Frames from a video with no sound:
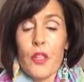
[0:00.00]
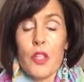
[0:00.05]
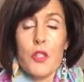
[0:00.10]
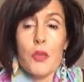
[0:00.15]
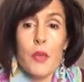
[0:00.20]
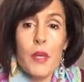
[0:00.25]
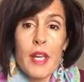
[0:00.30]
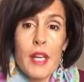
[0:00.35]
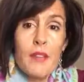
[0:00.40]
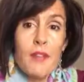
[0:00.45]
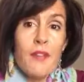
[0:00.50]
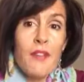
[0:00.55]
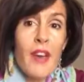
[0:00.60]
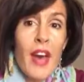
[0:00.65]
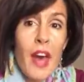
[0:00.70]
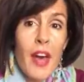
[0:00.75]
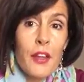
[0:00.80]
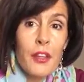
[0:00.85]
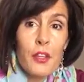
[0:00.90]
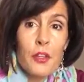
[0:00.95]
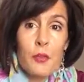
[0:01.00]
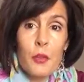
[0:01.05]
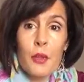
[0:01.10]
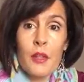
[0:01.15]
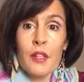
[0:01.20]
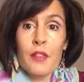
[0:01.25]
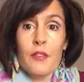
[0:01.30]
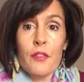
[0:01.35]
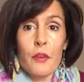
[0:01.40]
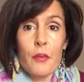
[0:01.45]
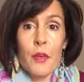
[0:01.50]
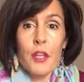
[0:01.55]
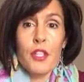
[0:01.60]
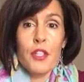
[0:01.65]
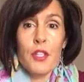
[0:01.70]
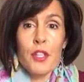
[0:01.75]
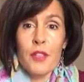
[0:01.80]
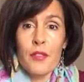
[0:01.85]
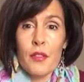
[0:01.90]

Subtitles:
So we gain valuable information.